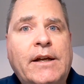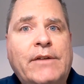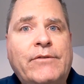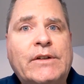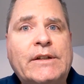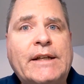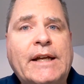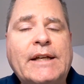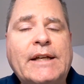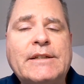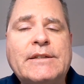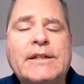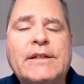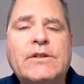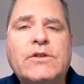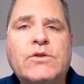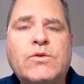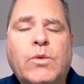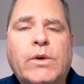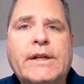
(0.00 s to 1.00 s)

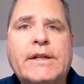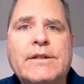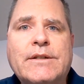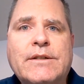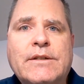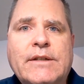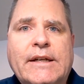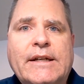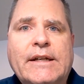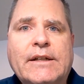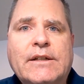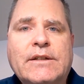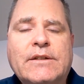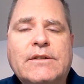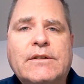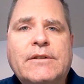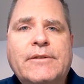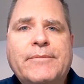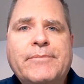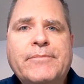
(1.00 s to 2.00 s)

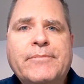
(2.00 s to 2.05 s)
1826,